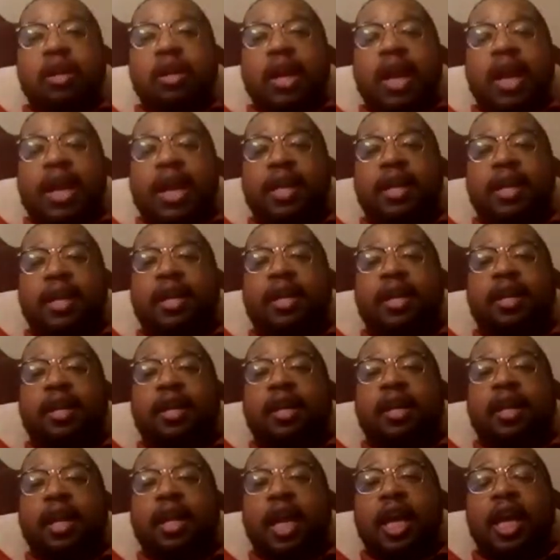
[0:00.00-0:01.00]
And
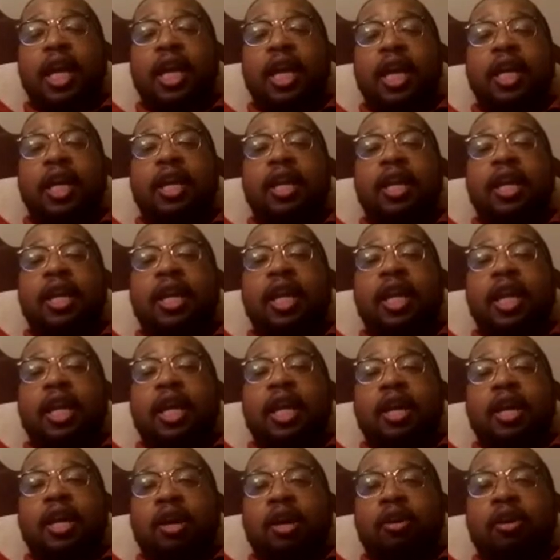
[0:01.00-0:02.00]
in
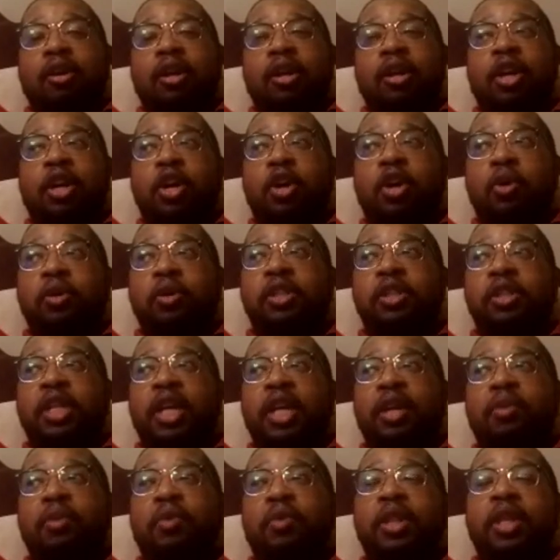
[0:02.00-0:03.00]

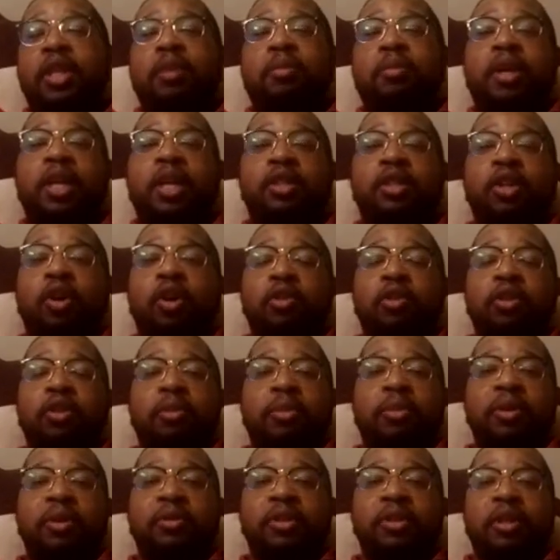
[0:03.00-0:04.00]
negotiating with him, he told them
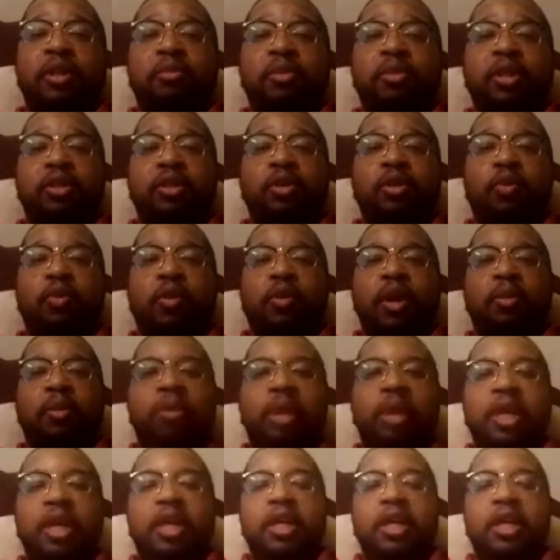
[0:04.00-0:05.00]
he was going to be a two-way
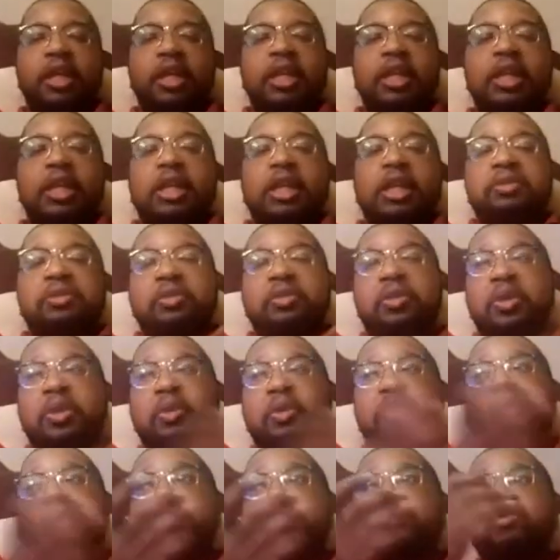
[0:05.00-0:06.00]
player.
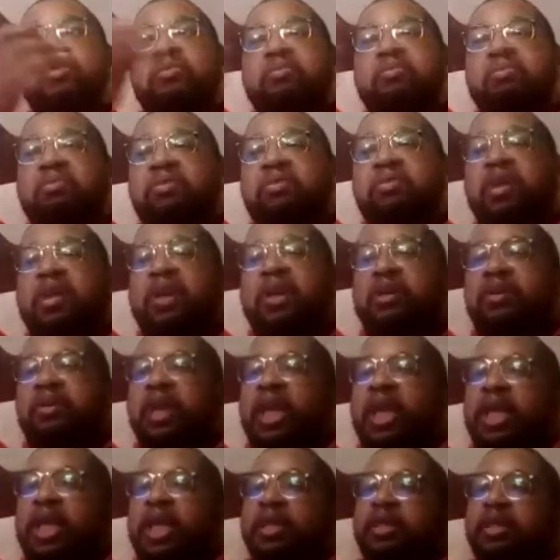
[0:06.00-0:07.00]
So,
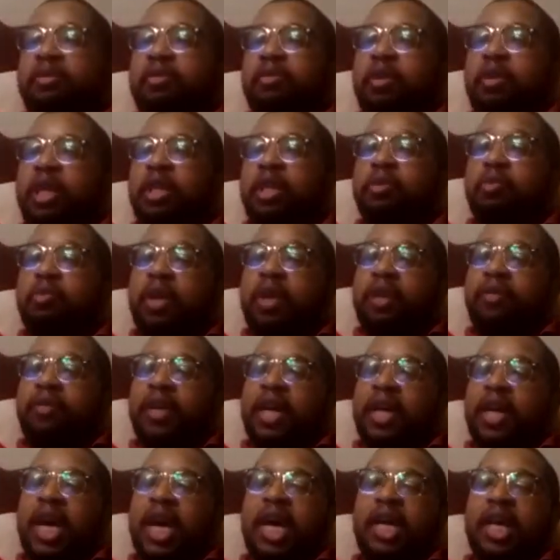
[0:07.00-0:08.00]
he's one of a
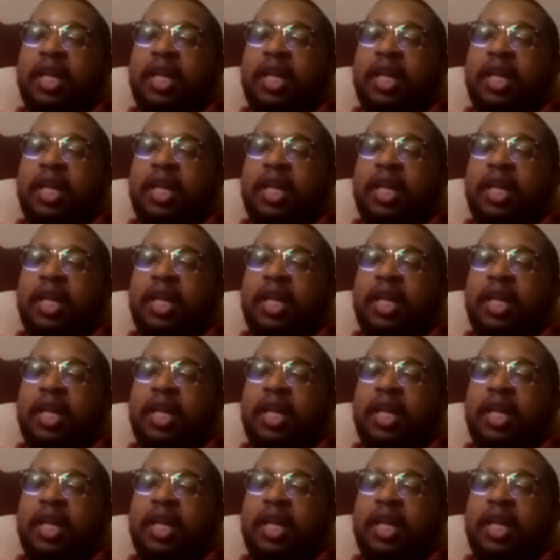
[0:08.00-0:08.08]
kind